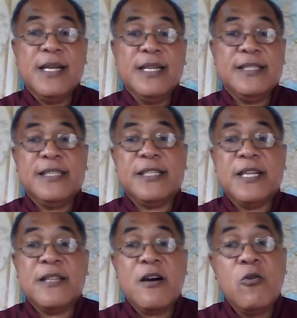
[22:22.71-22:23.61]
Jesus
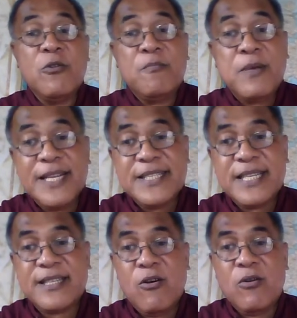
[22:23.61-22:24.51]
in the holy place
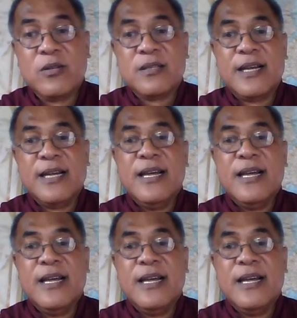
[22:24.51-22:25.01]
as the altar